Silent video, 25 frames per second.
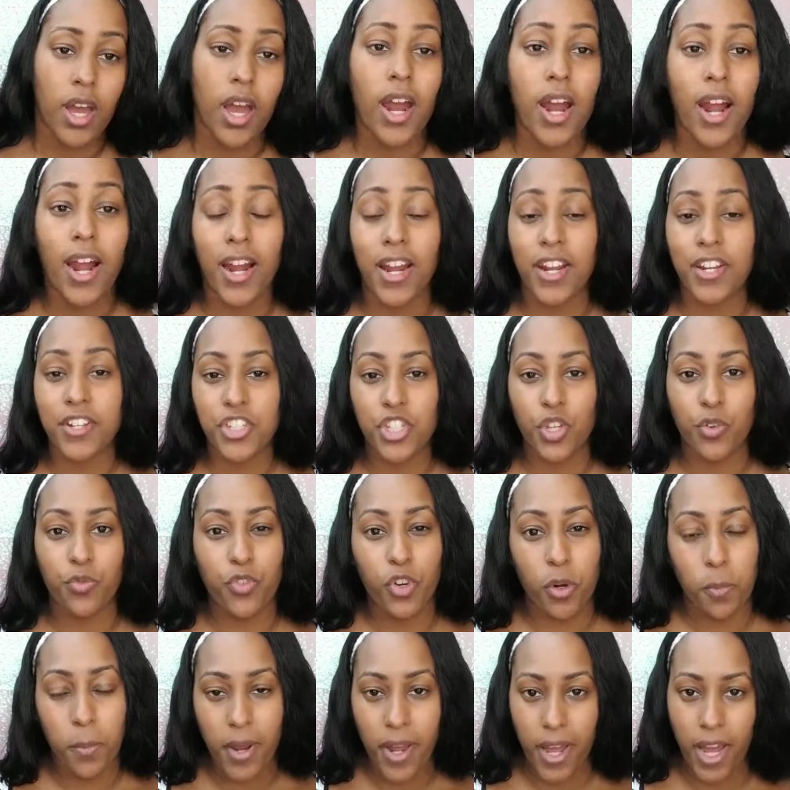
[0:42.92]
Alright, so
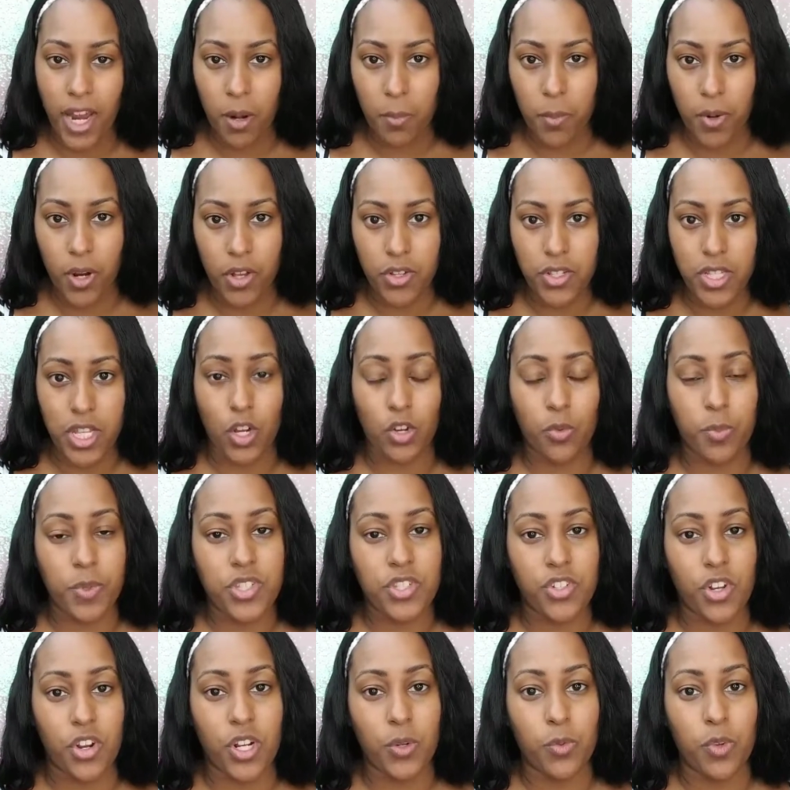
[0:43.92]
for my eyebrows, I will be
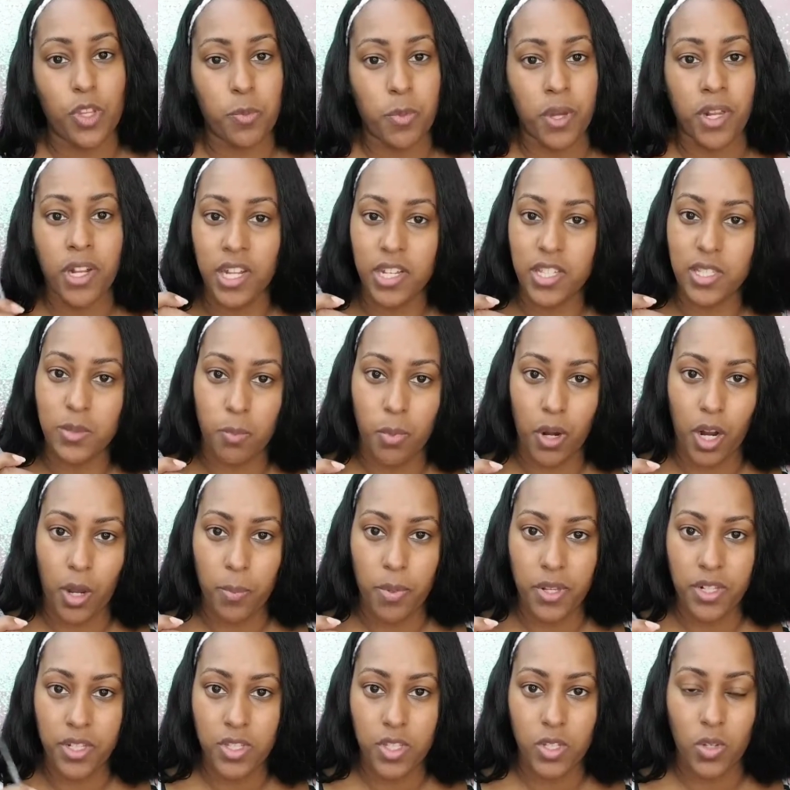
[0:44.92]
starting with my NYX brow
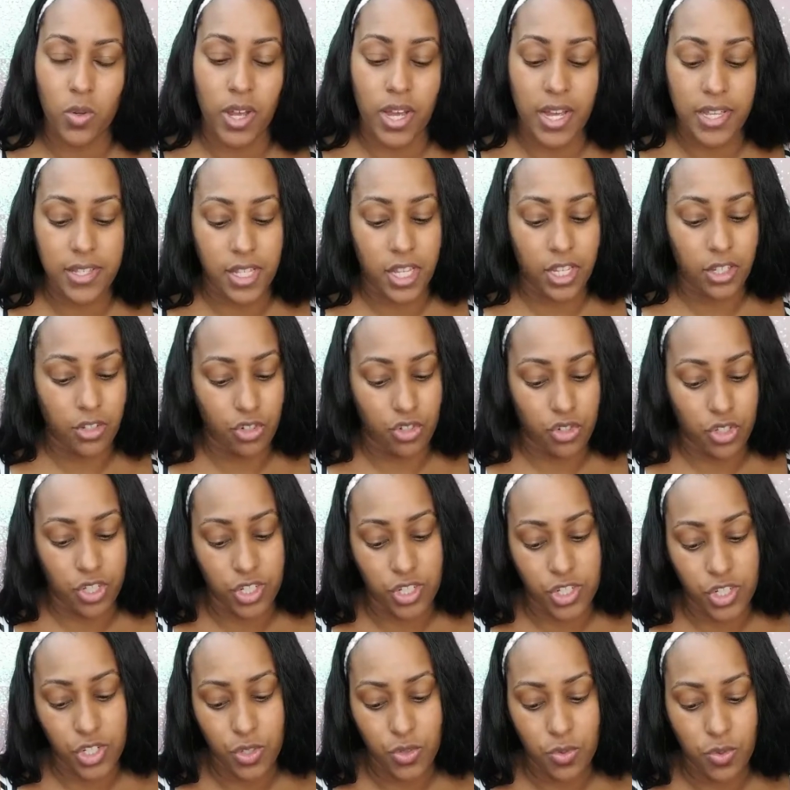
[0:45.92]
pencil, as I usually
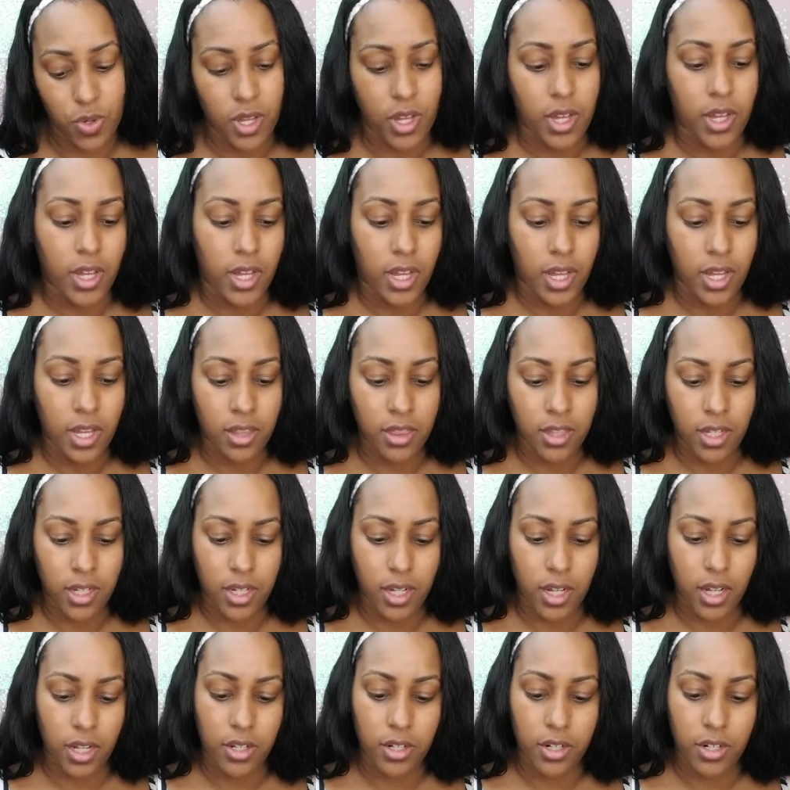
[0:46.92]
do, in the
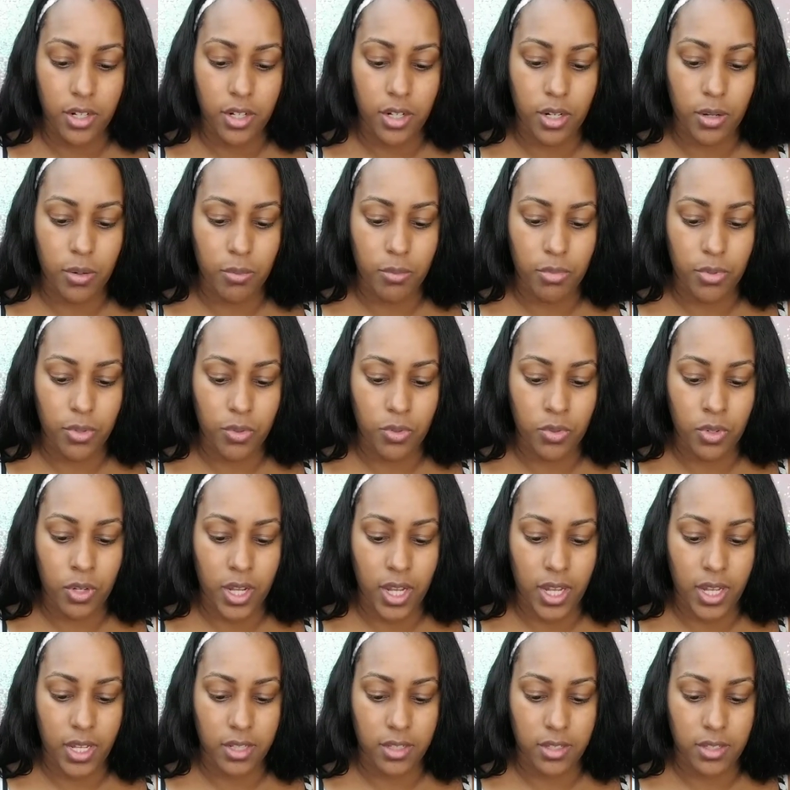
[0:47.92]
color
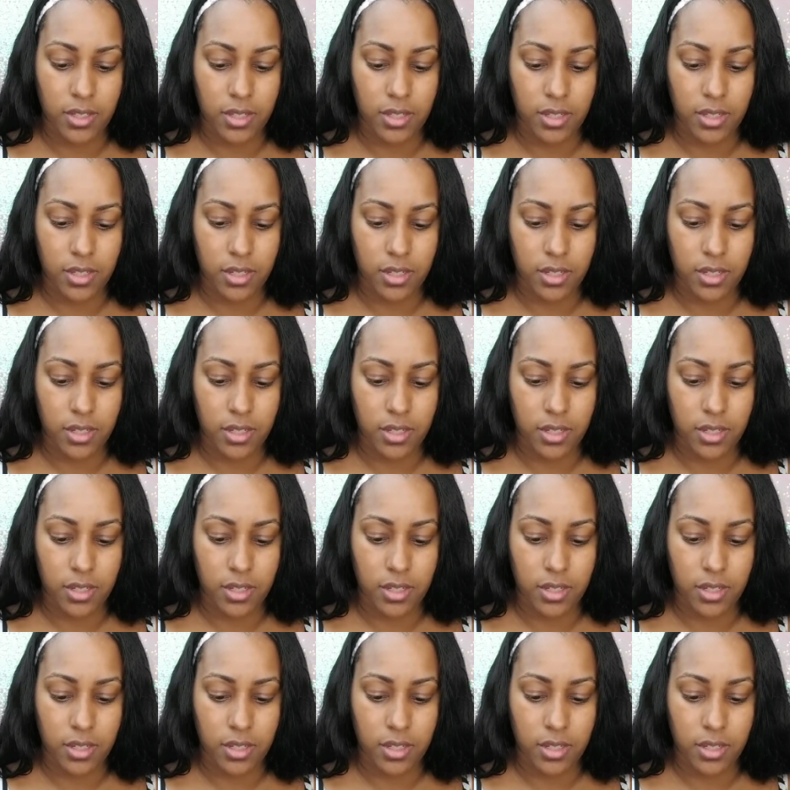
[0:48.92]
Brunette.